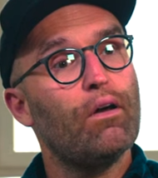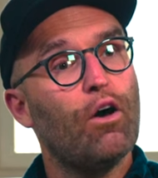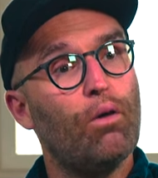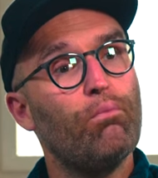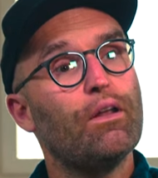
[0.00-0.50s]
a
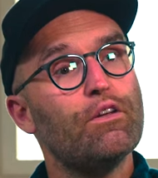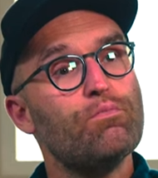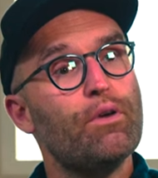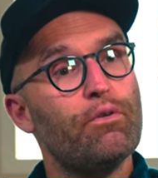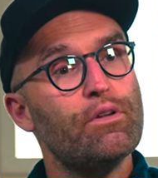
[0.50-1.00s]
humble
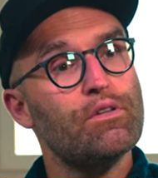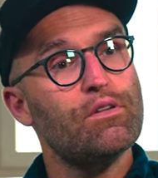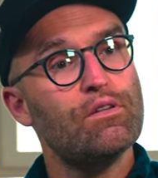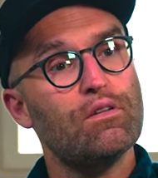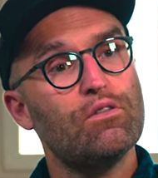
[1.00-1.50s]

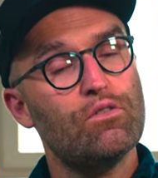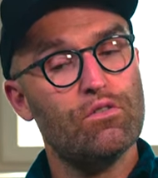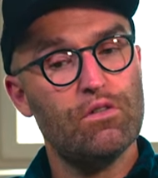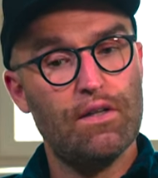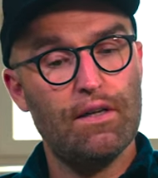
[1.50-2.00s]
experience to
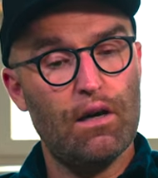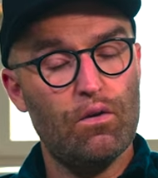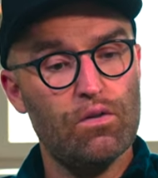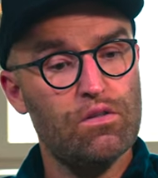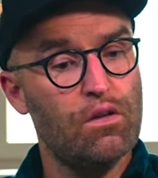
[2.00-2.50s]
see
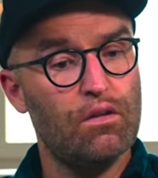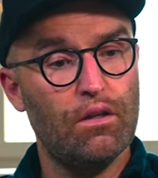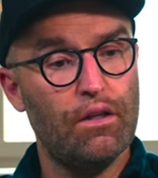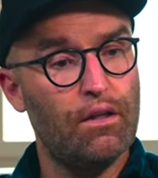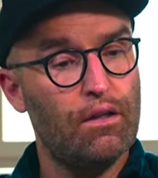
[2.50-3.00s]
how
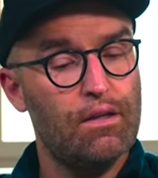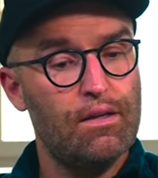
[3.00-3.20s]
suddenly